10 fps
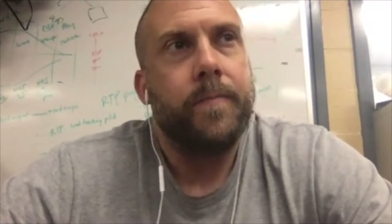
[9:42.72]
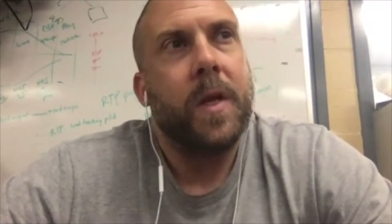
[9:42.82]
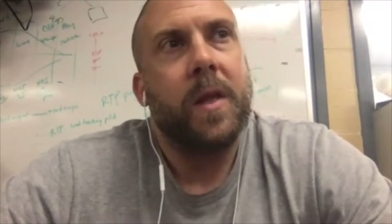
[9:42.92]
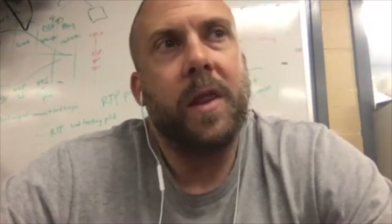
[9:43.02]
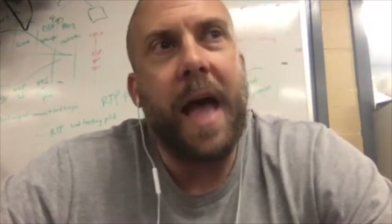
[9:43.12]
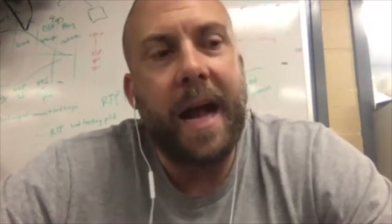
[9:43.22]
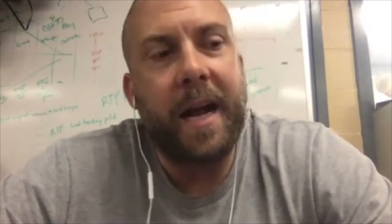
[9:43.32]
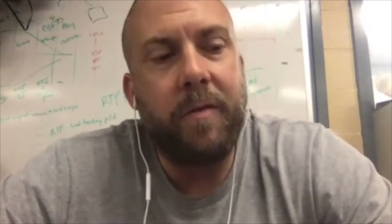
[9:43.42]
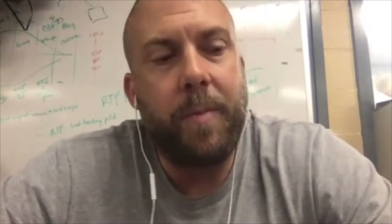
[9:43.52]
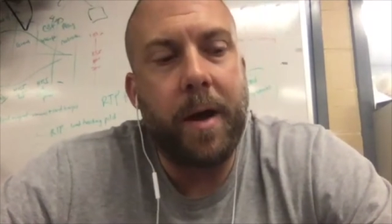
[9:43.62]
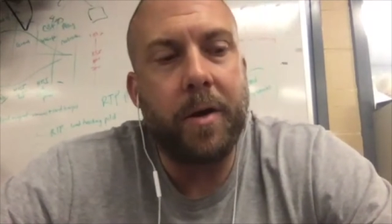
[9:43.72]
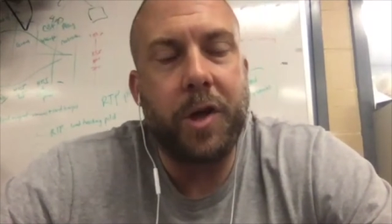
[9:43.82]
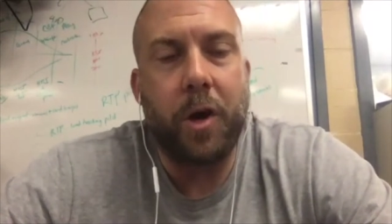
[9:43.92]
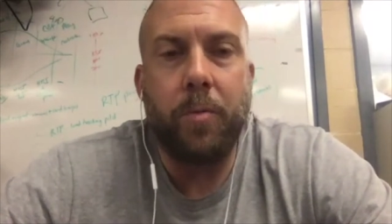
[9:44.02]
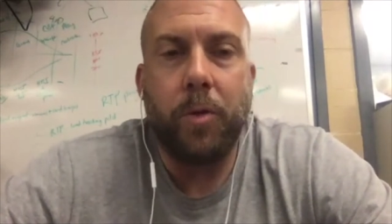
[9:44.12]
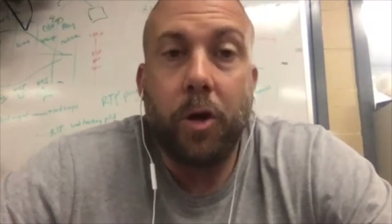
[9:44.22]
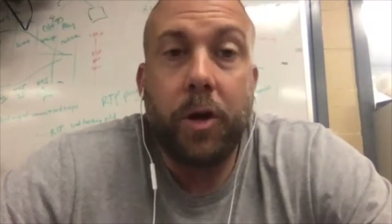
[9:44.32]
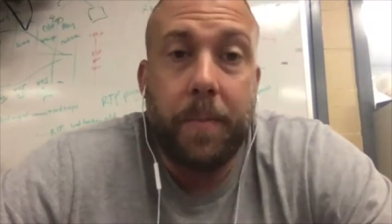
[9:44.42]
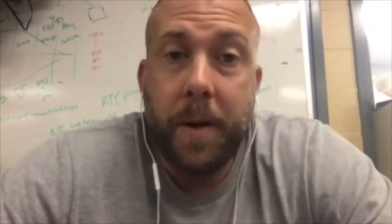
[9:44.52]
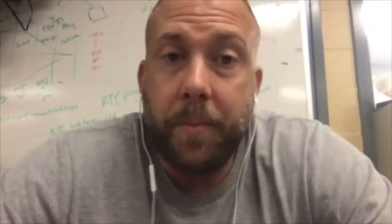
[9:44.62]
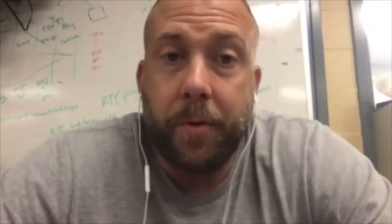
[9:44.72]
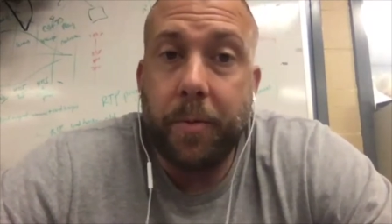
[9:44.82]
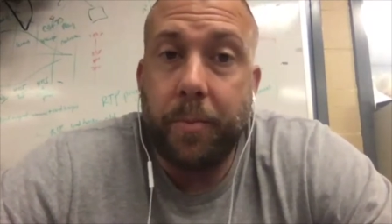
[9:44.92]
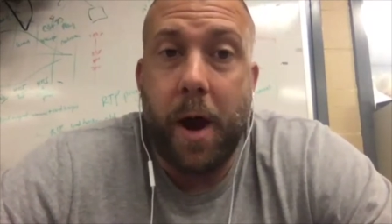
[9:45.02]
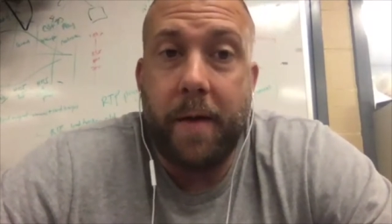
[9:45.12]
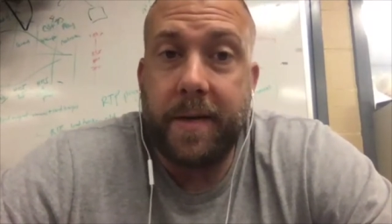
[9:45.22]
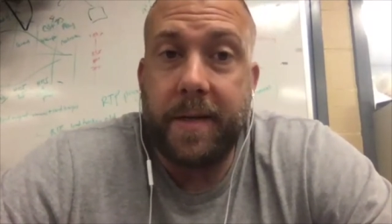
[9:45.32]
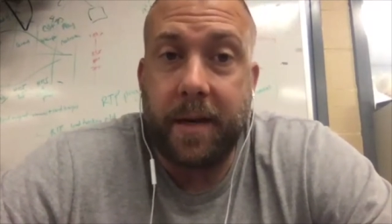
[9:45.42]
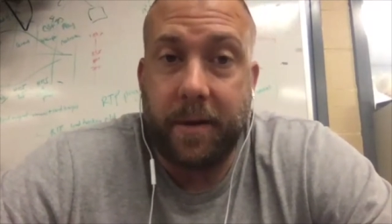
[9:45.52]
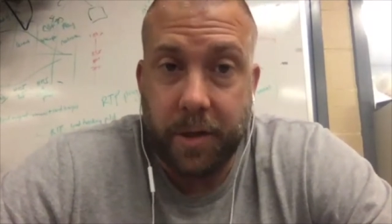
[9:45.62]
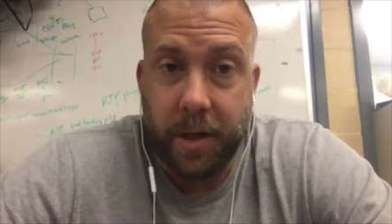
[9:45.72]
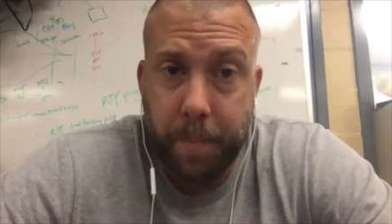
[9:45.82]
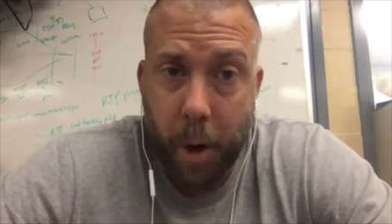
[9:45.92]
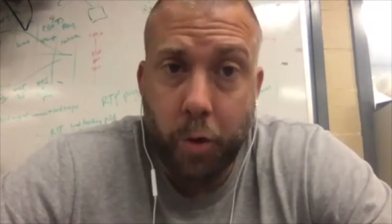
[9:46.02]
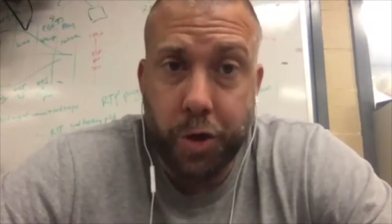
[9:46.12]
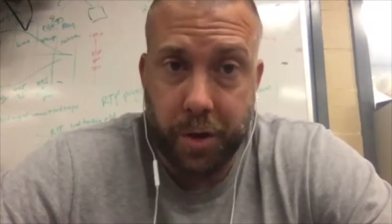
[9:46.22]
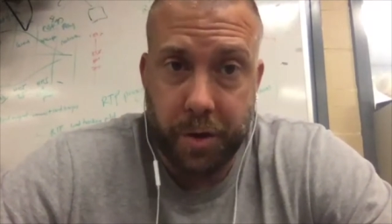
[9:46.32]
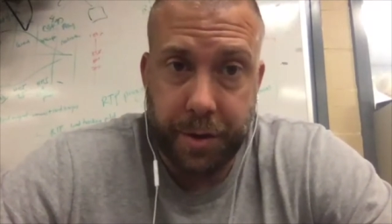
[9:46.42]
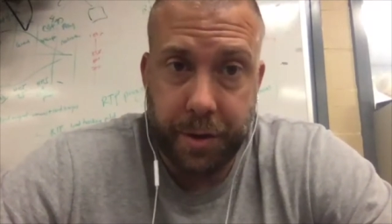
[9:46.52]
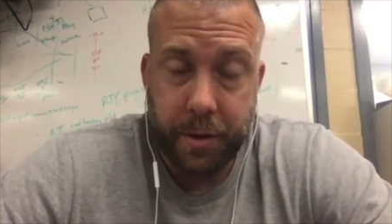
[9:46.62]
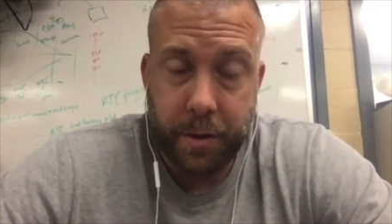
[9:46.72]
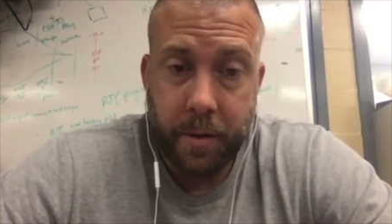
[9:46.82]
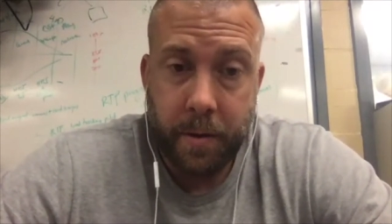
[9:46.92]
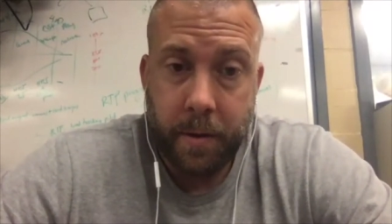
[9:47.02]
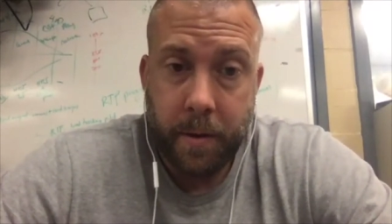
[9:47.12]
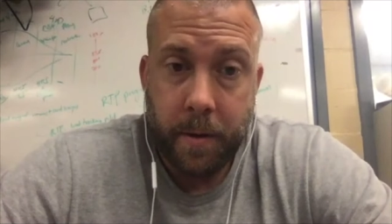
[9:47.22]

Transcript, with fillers: lack of a better term, look at people in the private sectors like poachers. Yeah.